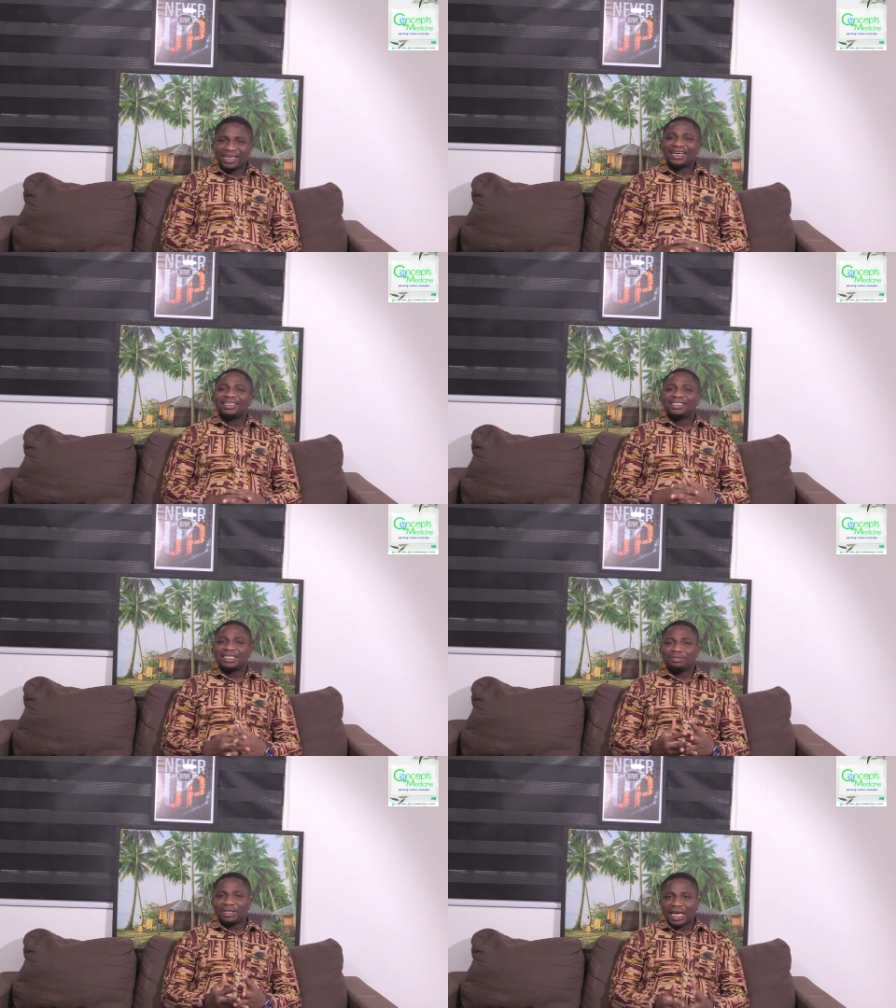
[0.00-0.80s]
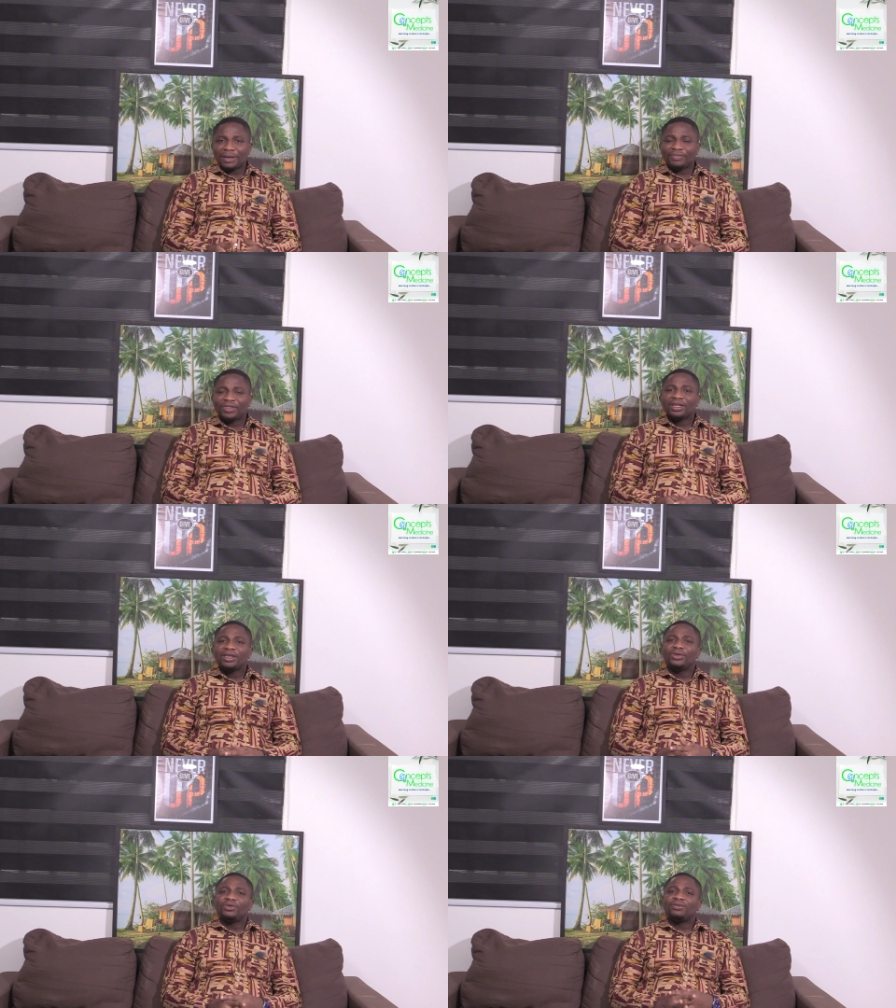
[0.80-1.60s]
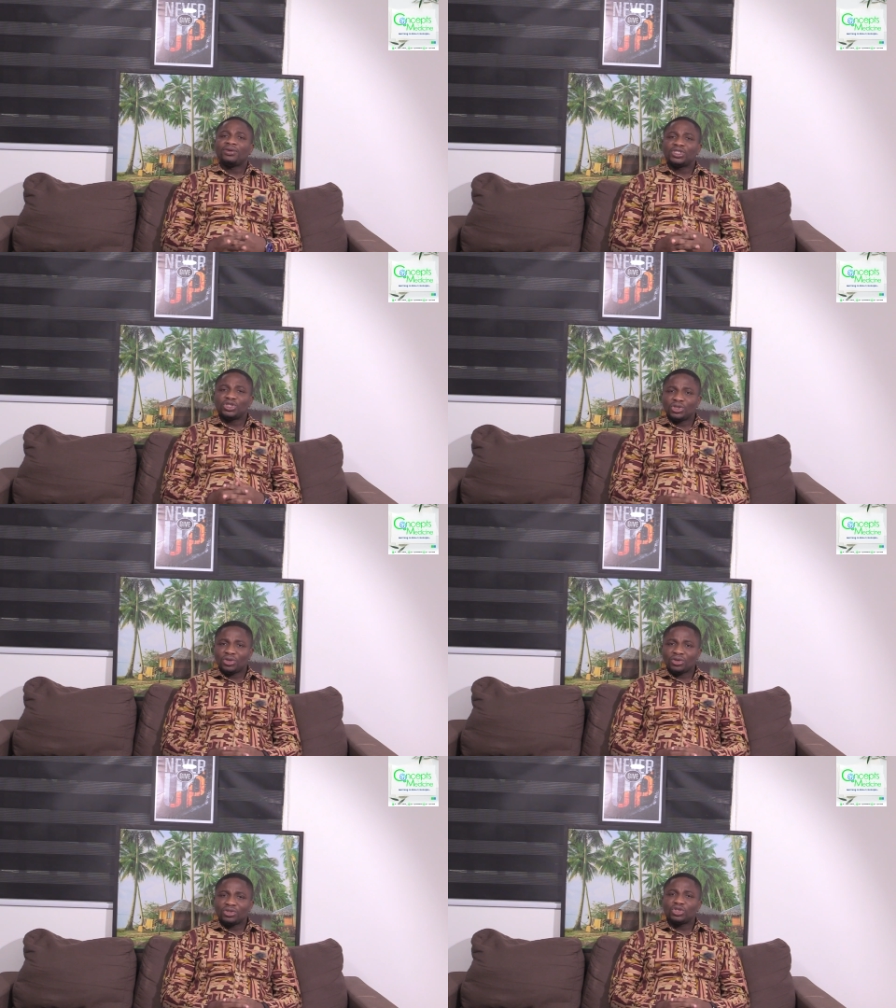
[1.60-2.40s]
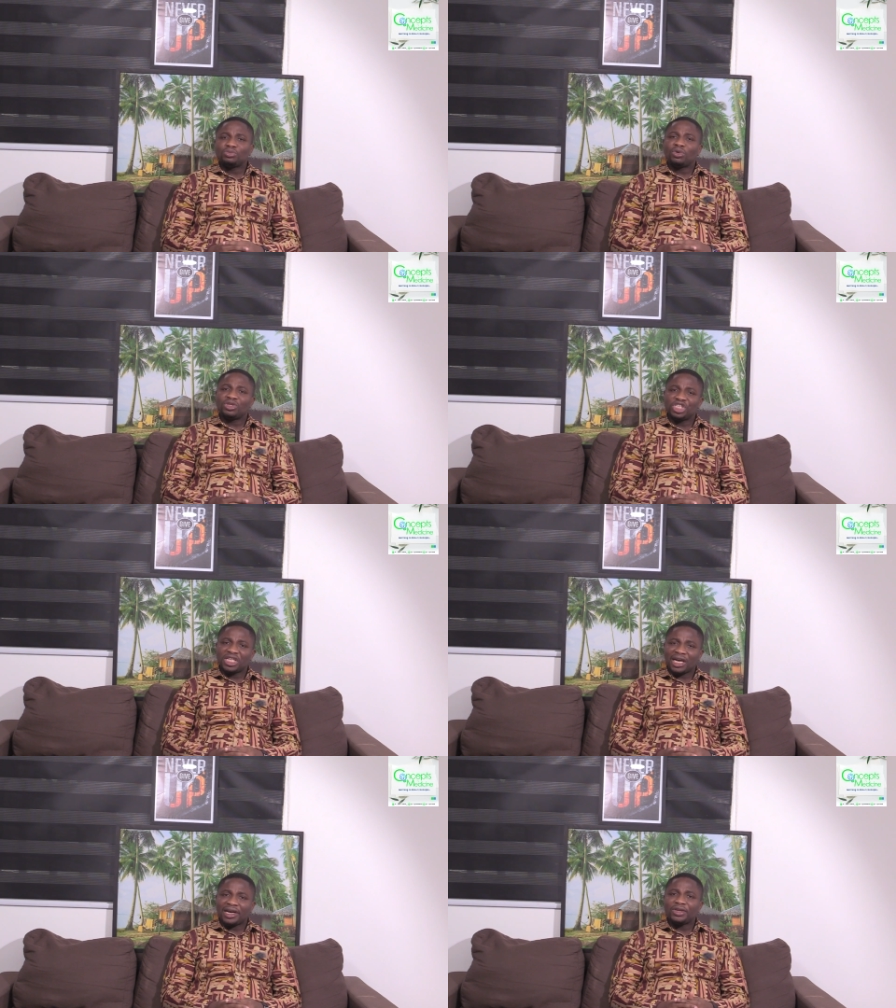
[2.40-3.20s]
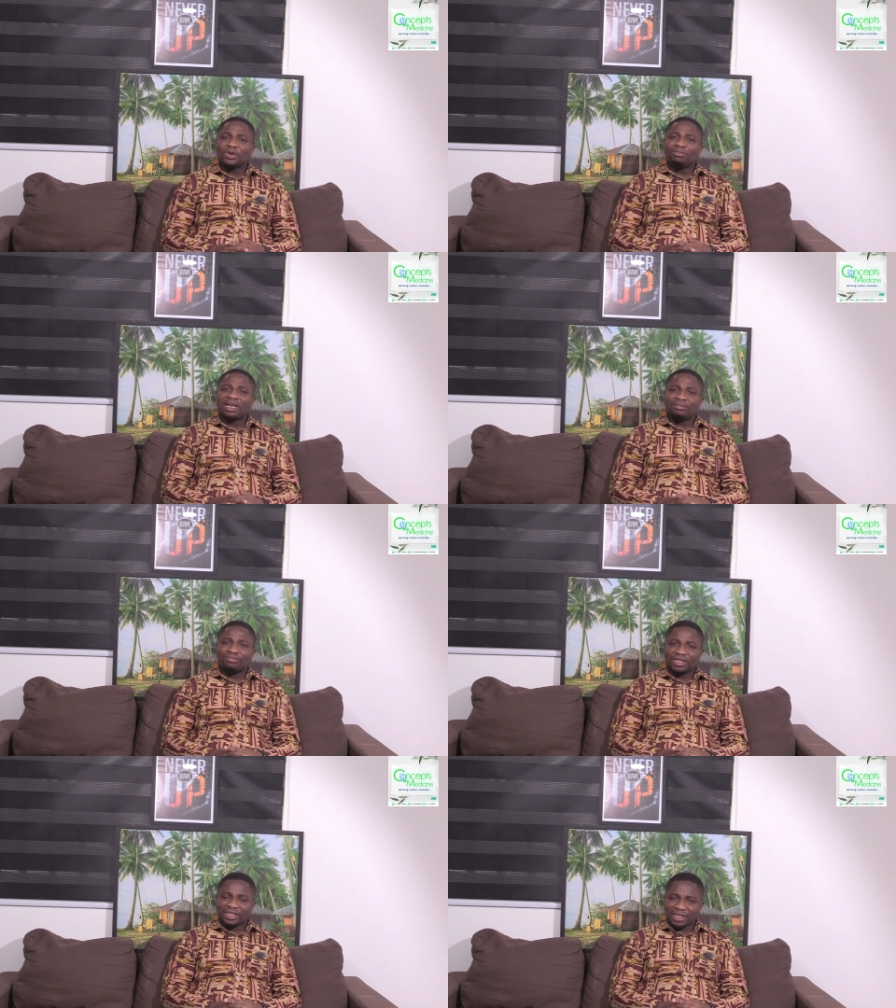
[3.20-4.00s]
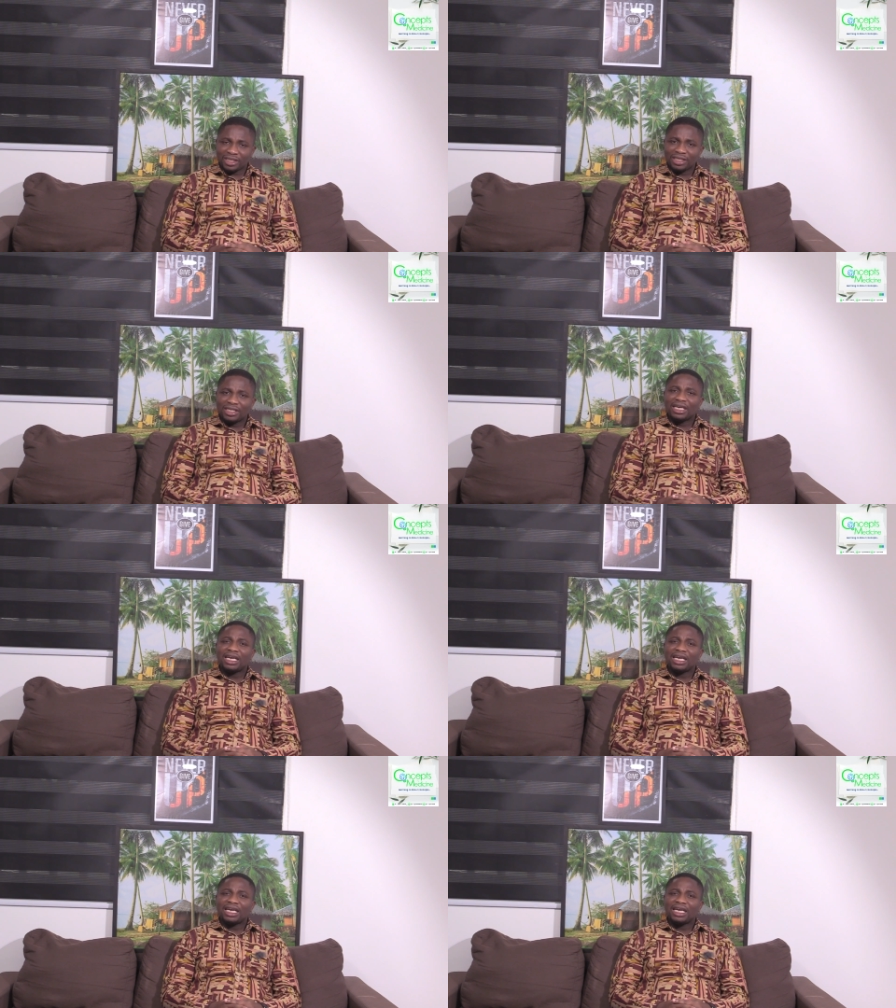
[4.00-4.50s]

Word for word: and at the same time you will continue to monitor your blood pressures